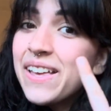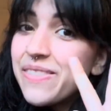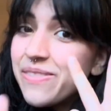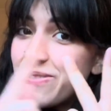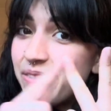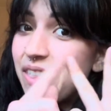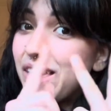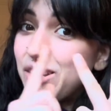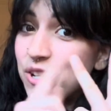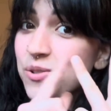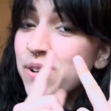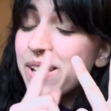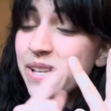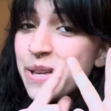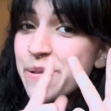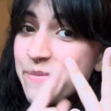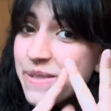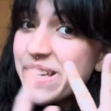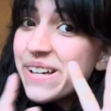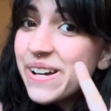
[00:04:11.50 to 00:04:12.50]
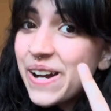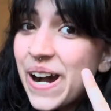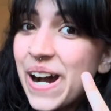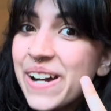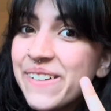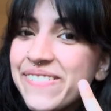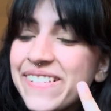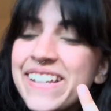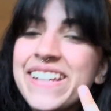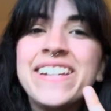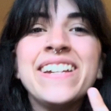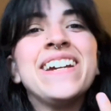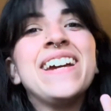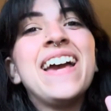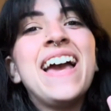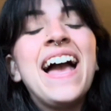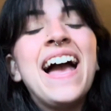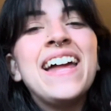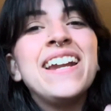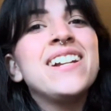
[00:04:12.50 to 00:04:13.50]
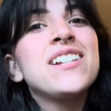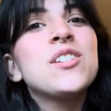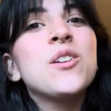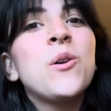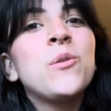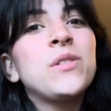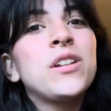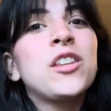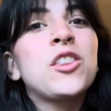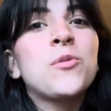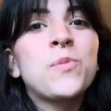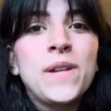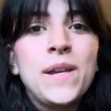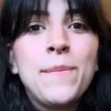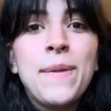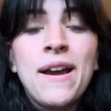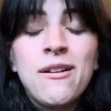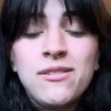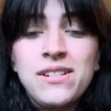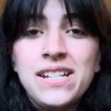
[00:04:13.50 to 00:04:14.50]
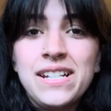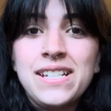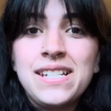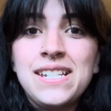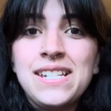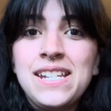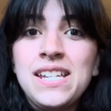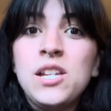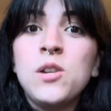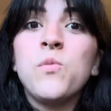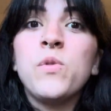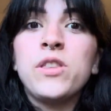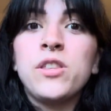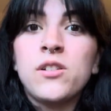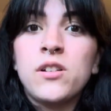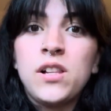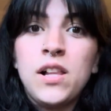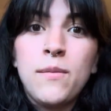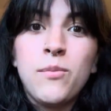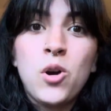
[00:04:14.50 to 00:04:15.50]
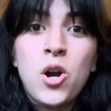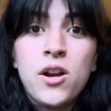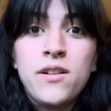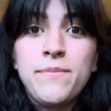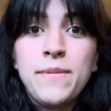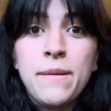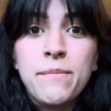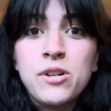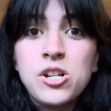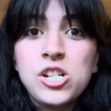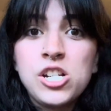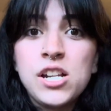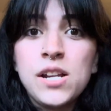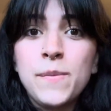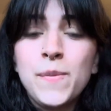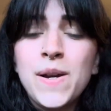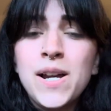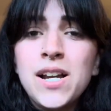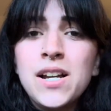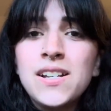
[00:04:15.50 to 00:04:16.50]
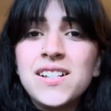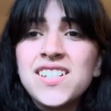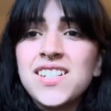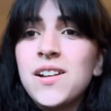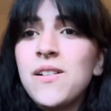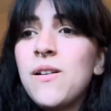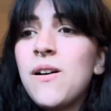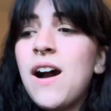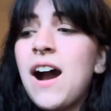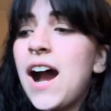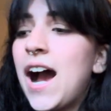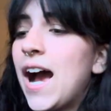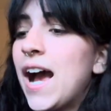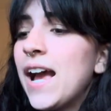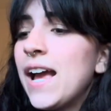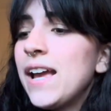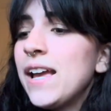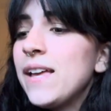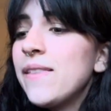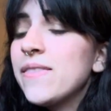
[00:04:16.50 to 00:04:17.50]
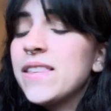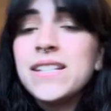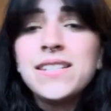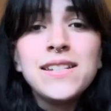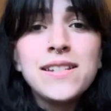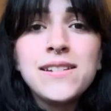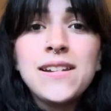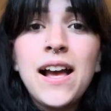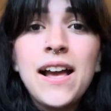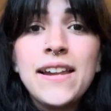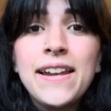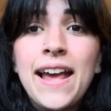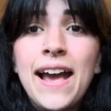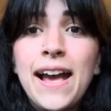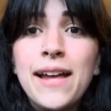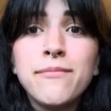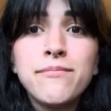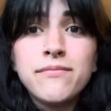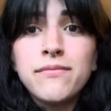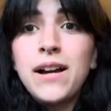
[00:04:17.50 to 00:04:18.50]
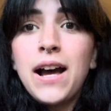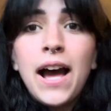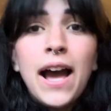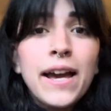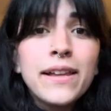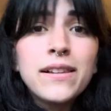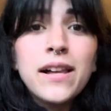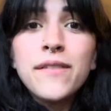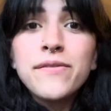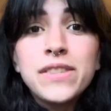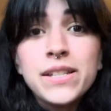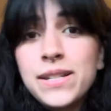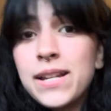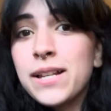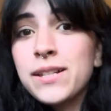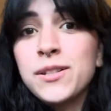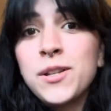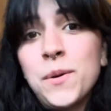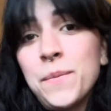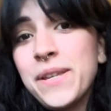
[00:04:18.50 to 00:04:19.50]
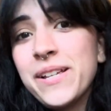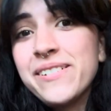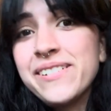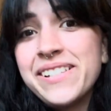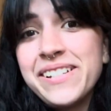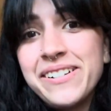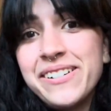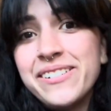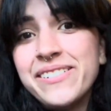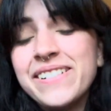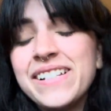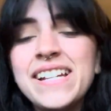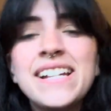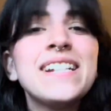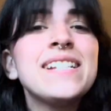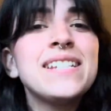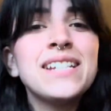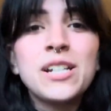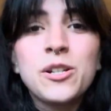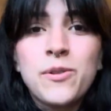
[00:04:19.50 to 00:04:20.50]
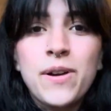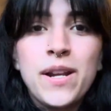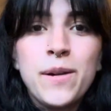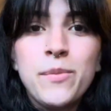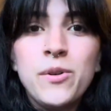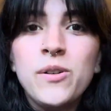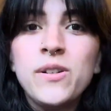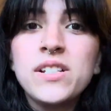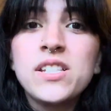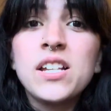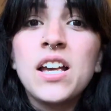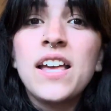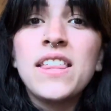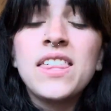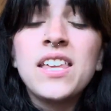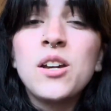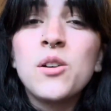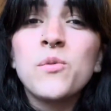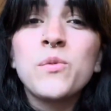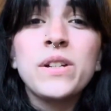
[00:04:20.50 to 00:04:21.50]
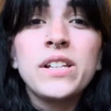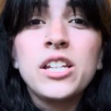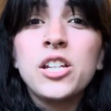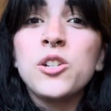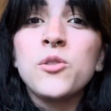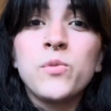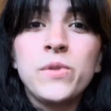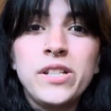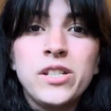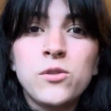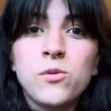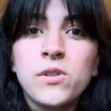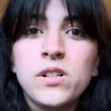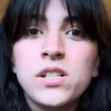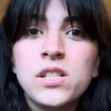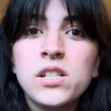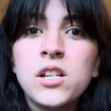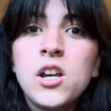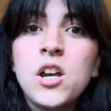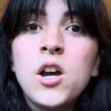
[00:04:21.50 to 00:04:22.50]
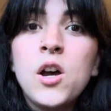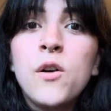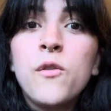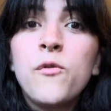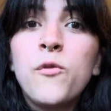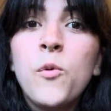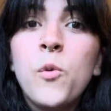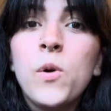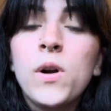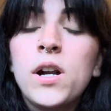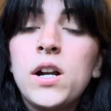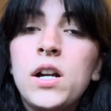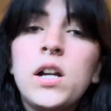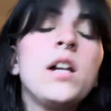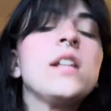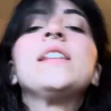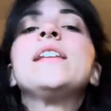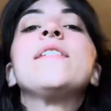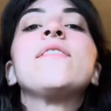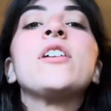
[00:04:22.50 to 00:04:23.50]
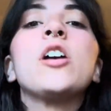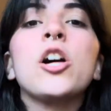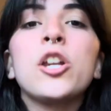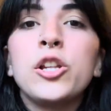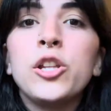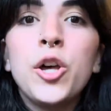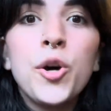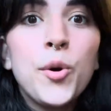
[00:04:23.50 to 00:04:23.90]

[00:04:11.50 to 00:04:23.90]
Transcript: the drink can be a coffee, and it's only £3.60 with your club card membership. So this is not an ad. I love the Tesco meal deal. It's incredible. It's, I think, a really good resource for living on a low